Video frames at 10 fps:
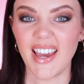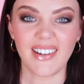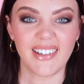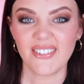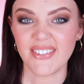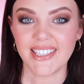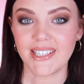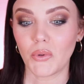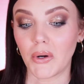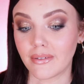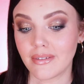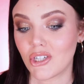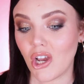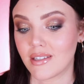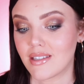and I don't really want
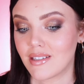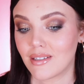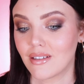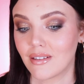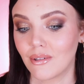just